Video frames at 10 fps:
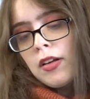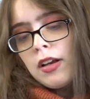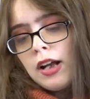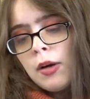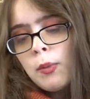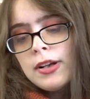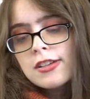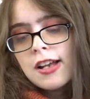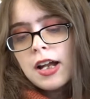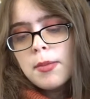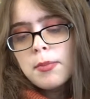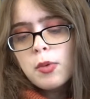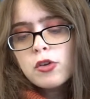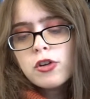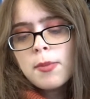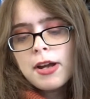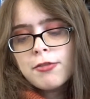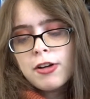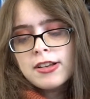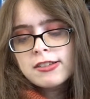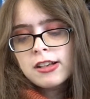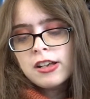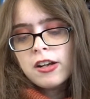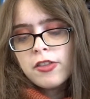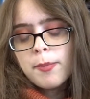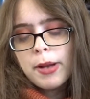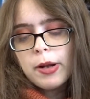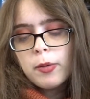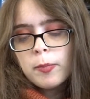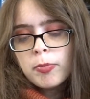At one time, most of my friends could hear the bell,